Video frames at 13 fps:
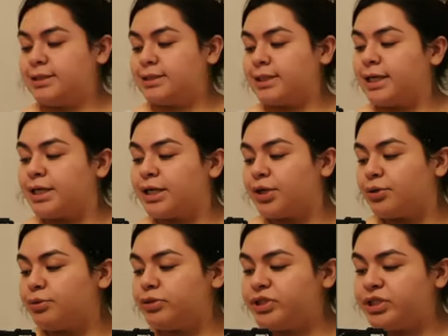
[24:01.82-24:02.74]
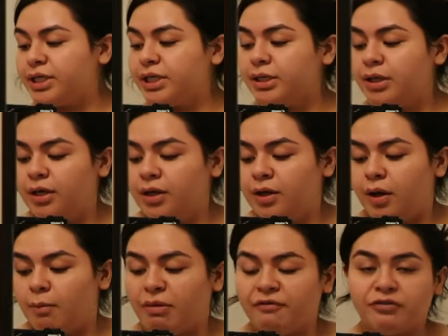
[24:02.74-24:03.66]
skincare routine.
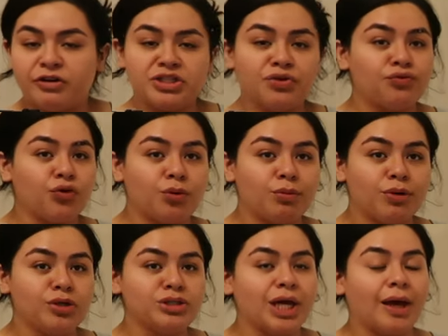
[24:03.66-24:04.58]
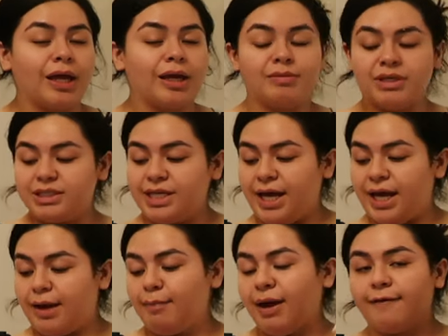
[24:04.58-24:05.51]
But first and foremost, I'm gonna
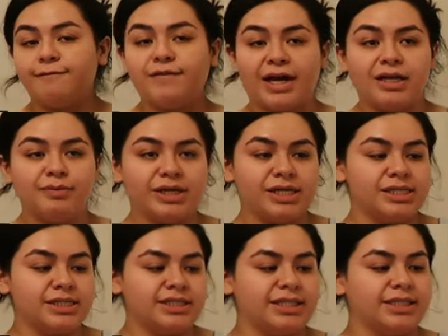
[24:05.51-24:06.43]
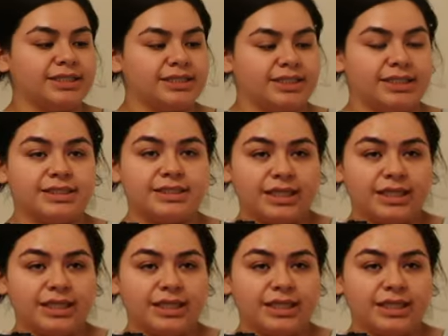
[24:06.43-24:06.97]
take my vitamins. This is